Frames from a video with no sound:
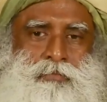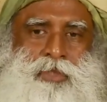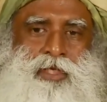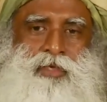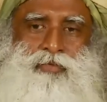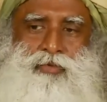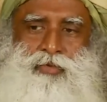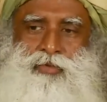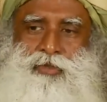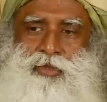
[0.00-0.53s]

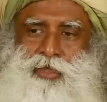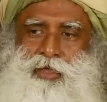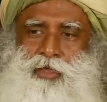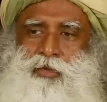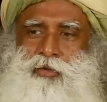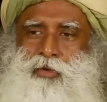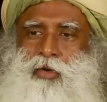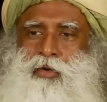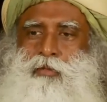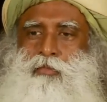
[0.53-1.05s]
If you think
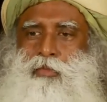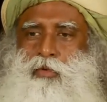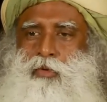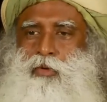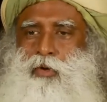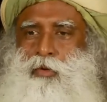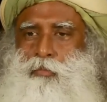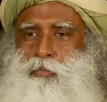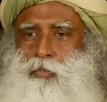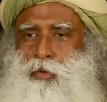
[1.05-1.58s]
you are
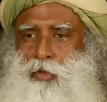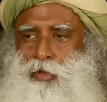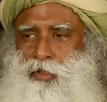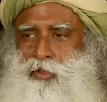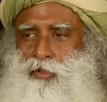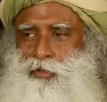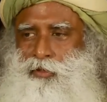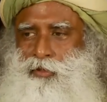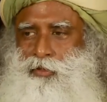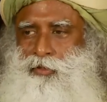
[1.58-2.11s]
more
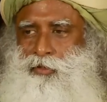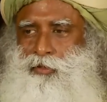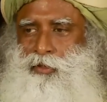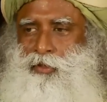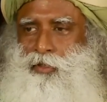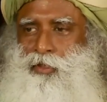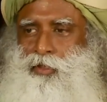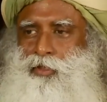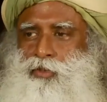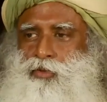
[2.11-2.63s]
important,
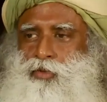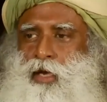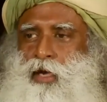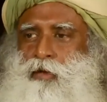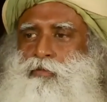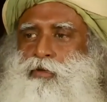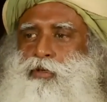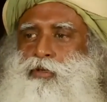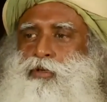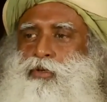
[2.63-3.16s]
you
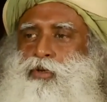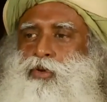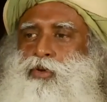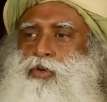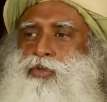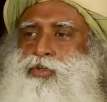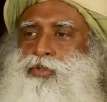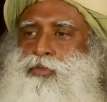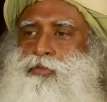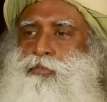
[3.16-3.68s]
have a
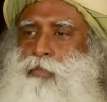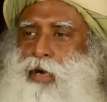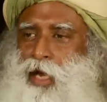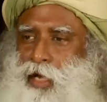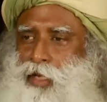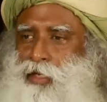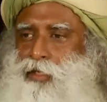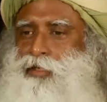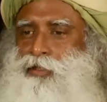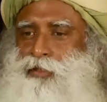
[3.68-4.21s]
gross
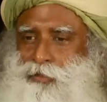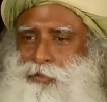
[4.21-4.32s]
mind.